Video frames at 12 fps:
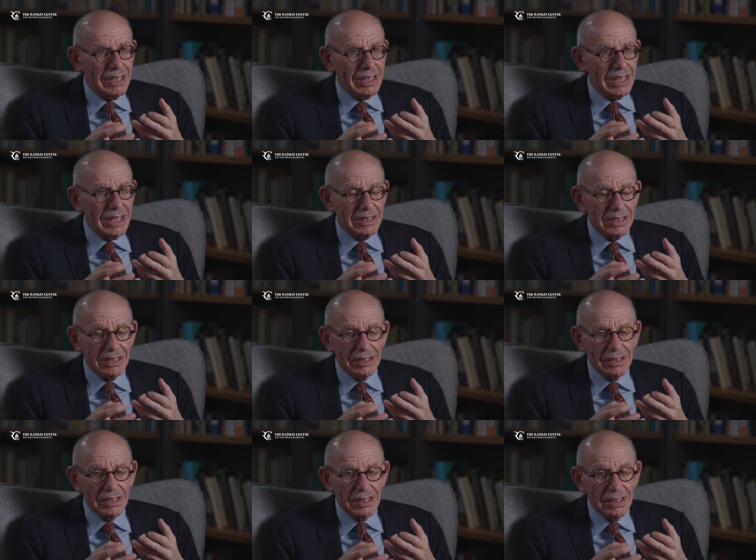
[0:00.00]
engaged
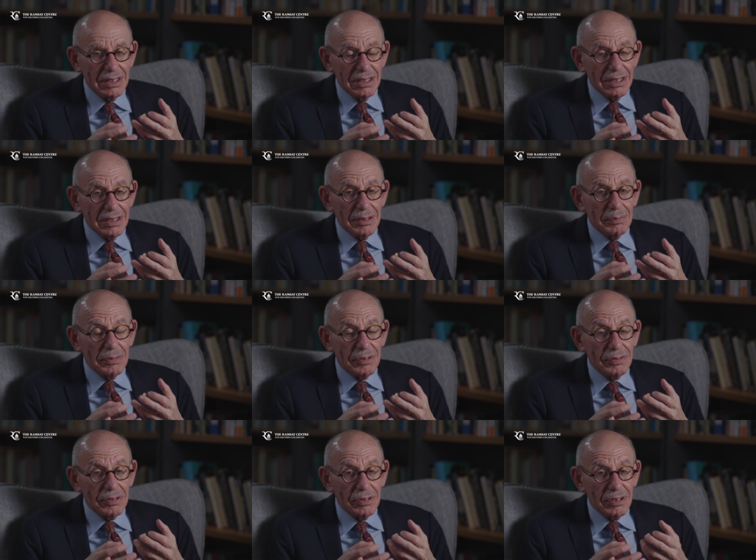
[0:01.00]
in
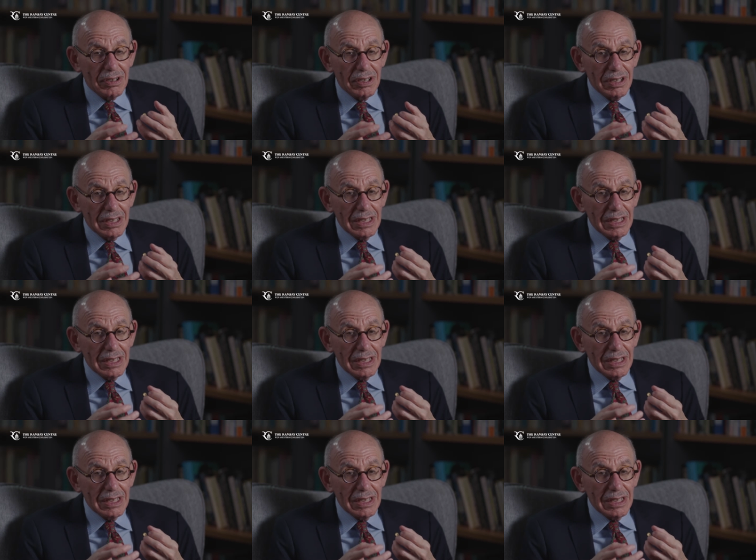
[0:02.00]
before.